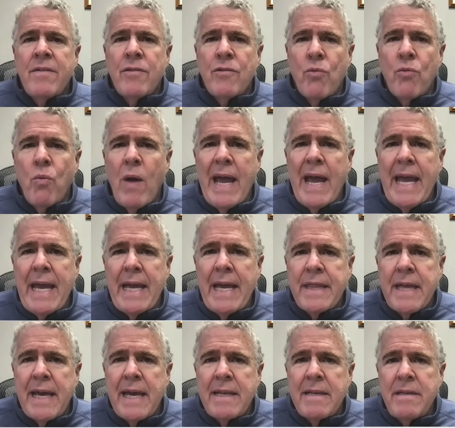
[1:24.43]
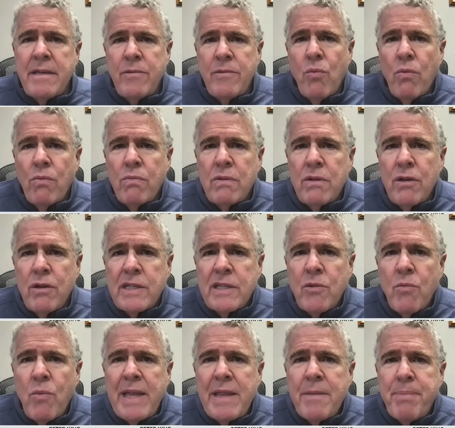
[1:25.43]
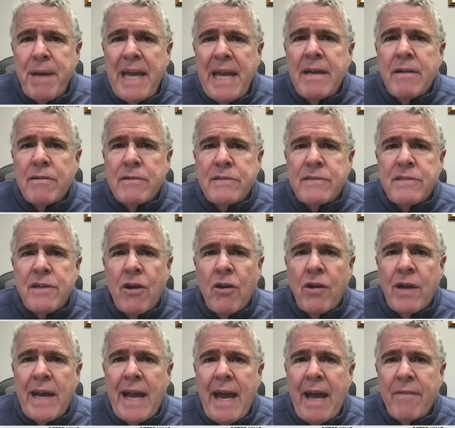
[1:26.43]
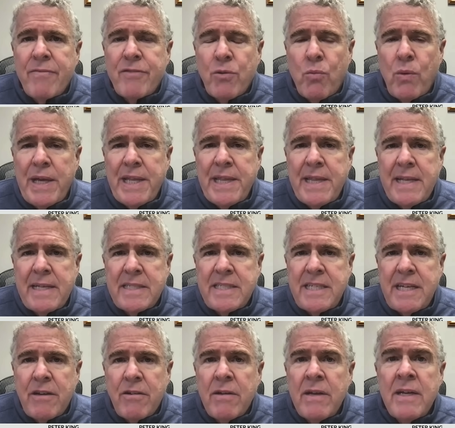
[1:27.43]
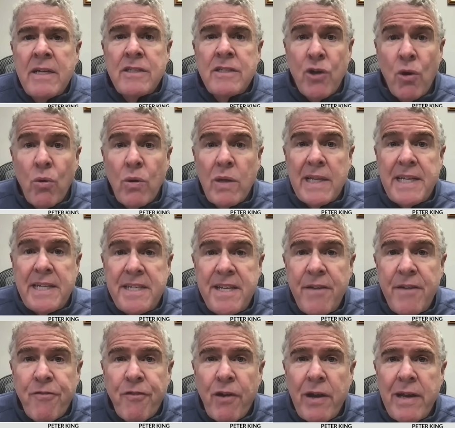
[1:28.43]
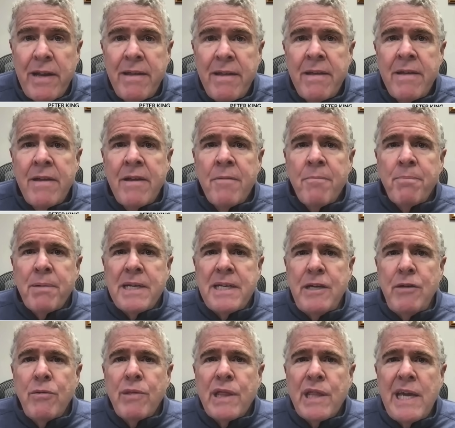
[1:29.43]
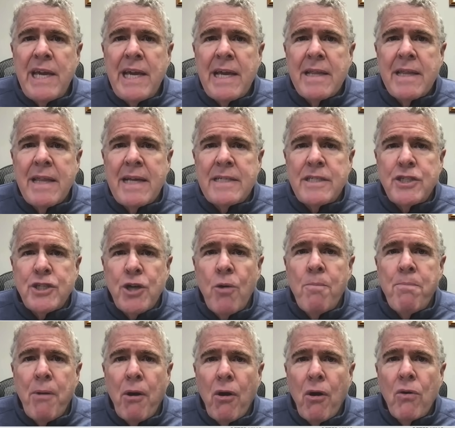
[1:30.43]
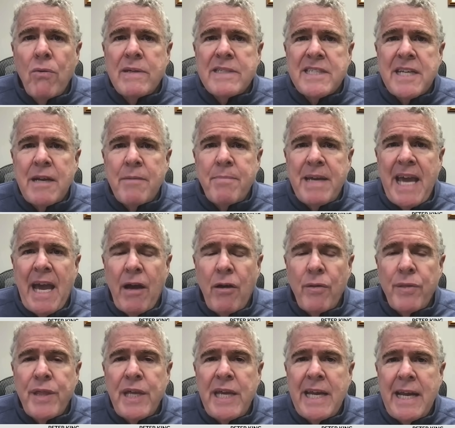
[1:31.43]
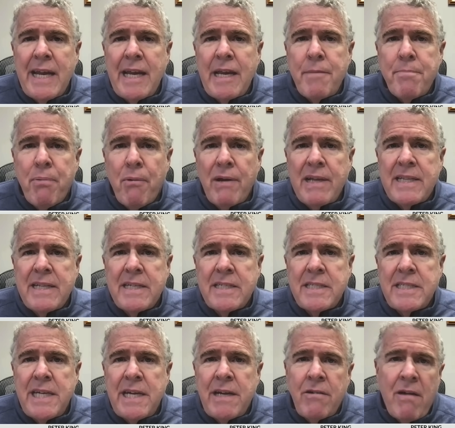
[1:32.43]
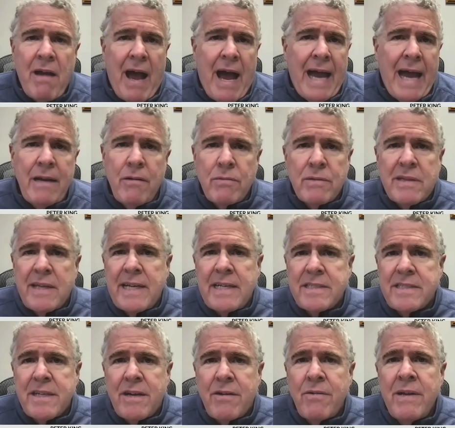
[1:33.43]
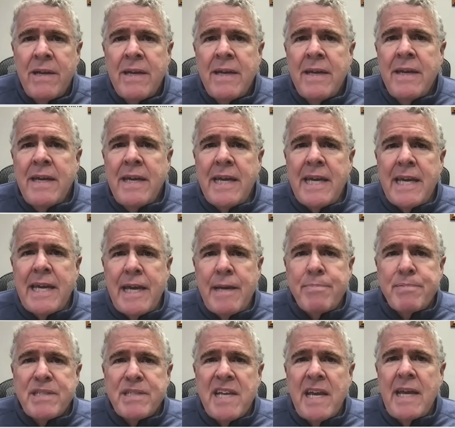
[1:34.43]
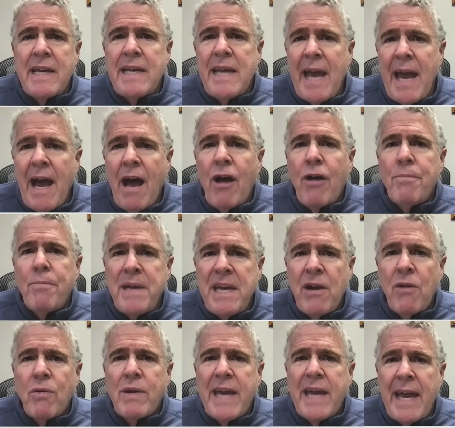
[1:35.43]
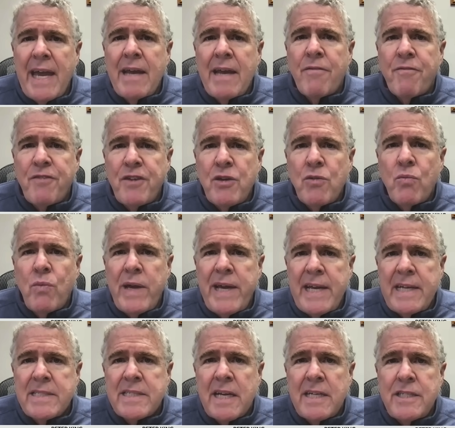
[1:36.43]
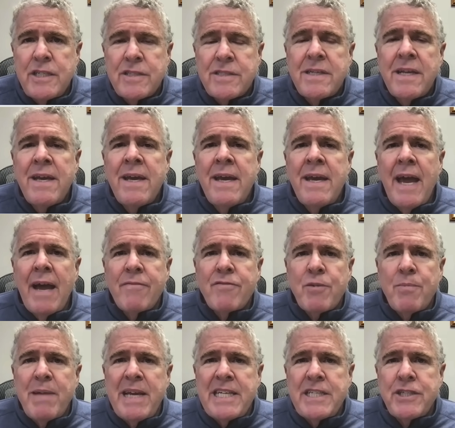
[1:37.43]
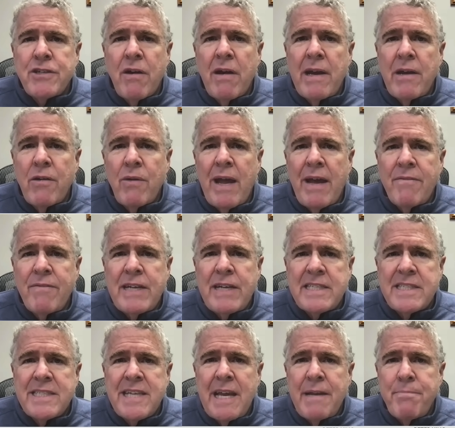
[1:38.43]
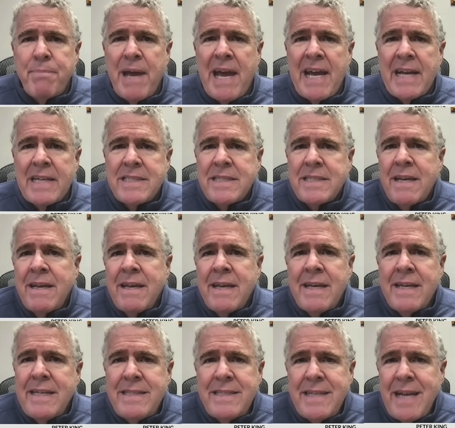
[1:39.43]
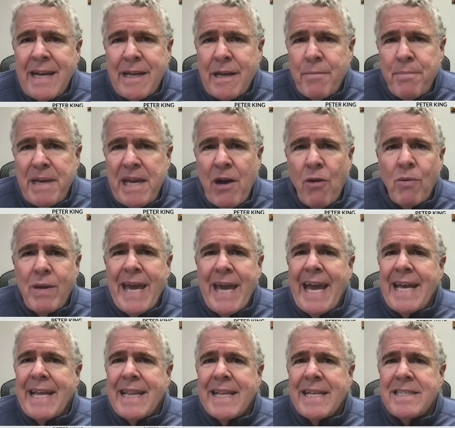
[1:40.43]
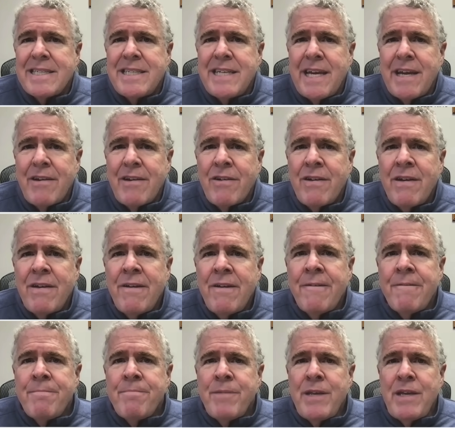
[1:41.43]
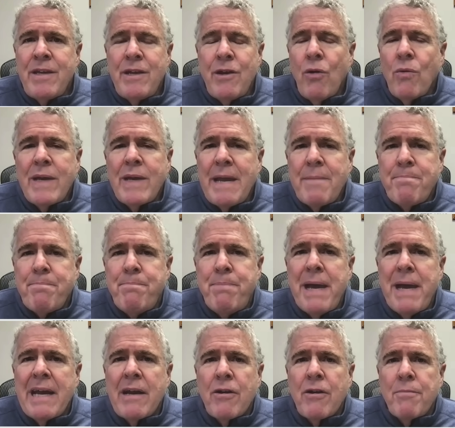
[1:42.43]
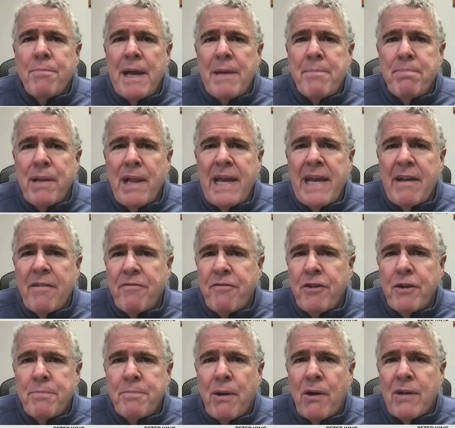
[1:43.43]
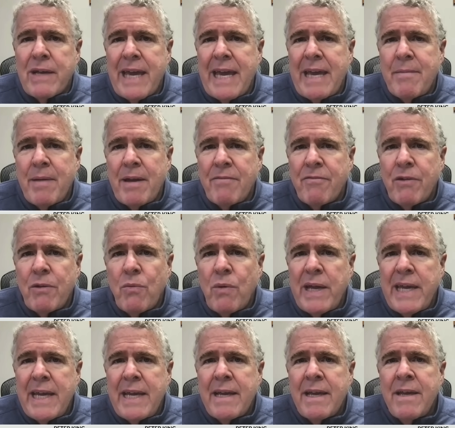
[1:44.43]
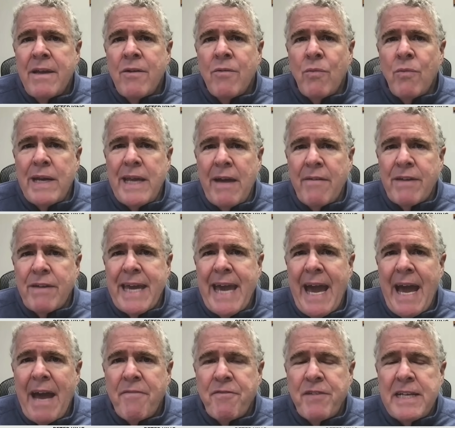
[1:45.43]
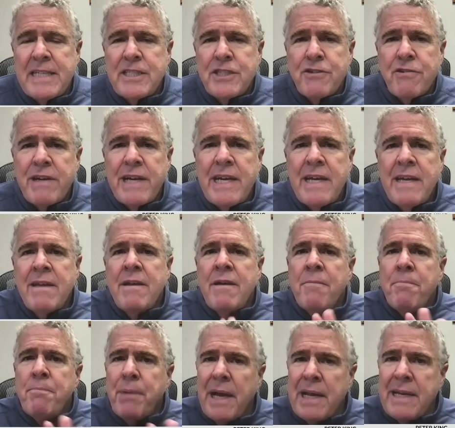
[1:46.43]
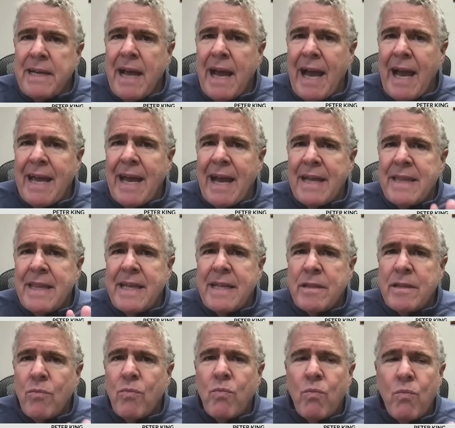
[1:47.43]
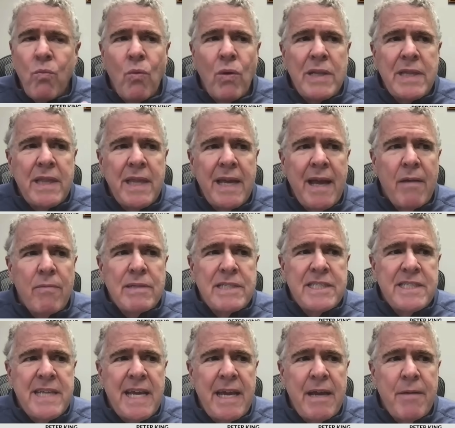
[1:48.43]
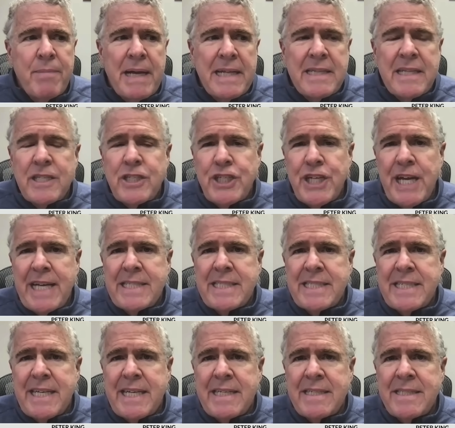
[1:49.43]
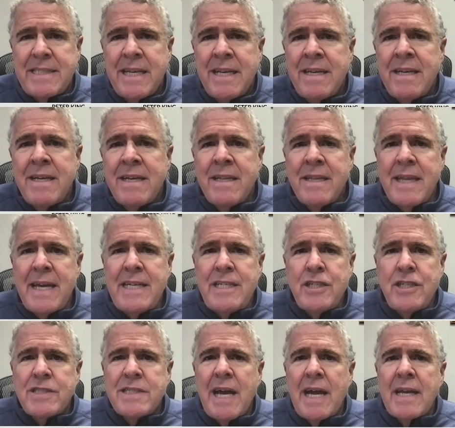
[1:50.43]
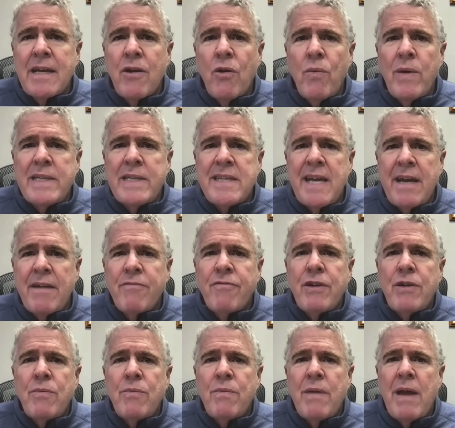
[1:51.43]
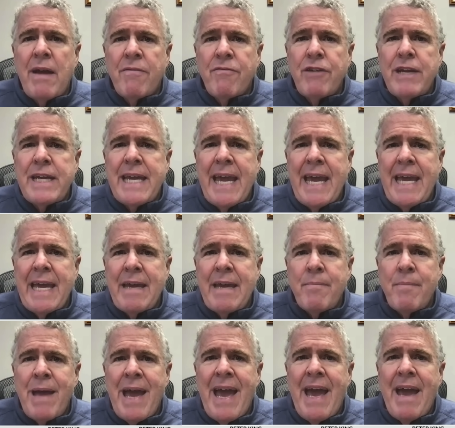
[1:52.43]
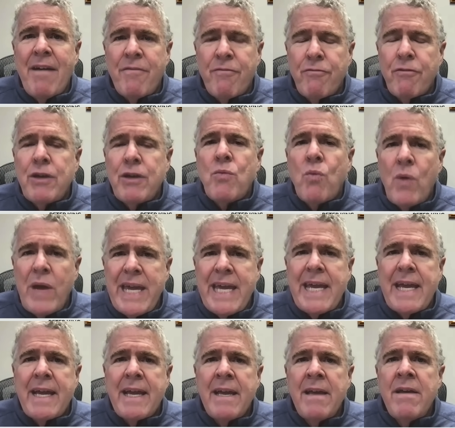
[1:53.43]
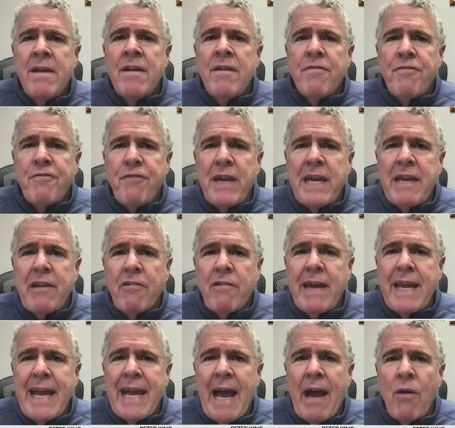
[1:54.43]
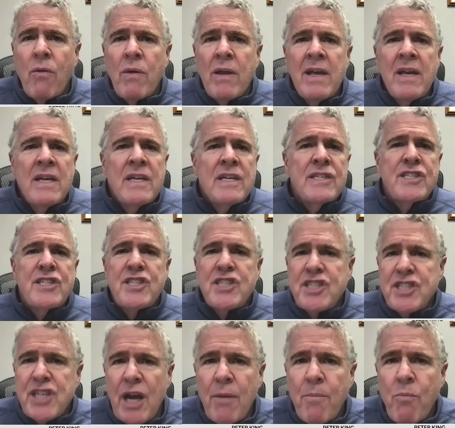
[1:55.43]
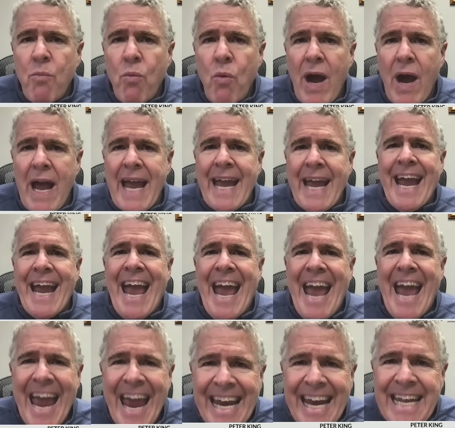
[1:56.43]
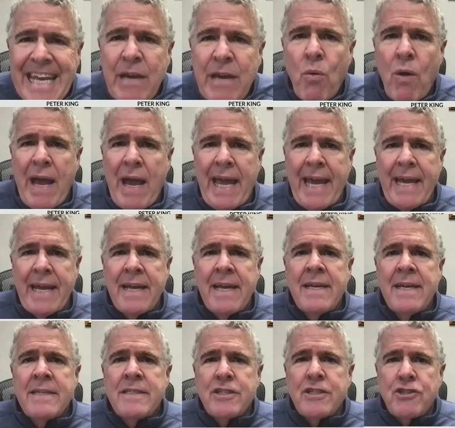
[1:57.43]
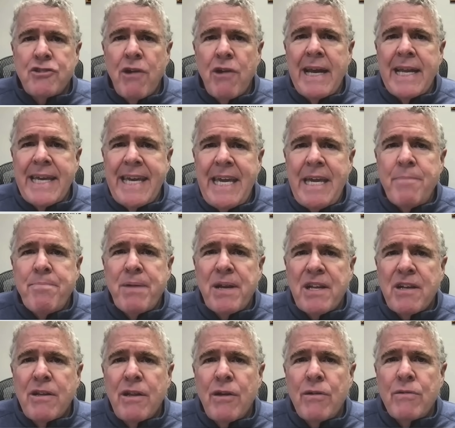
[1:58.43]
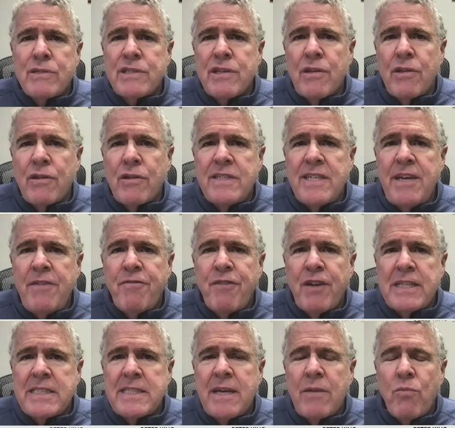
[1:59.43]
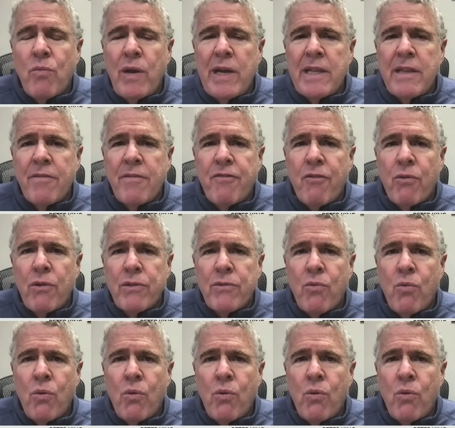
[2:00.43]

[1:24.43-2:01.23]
the way that you look at the way the Bengals are going to have to win this year. Totally different. But you think that Joe Burrow is going to be healthy at any point this year? I don't think so. He keeps saying, Yeah, I'll be okay in a few weeks. I just have to make sure I don't have any setbacks. He's not going to be okay this year. You don't get better by playing a football game every week when you have a calf injury. But I, I think the one thing I would say about the Jets is they just got to go into every every game every week figuring out some way, any way, to try to keep it close so their defense can win in the fourth